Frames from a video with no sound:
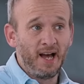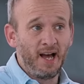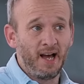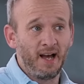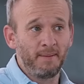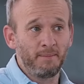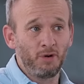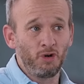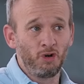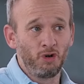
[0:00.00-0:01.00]
um,
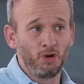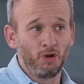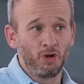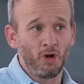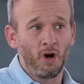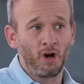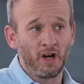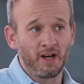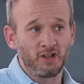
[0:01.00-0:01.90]
who are going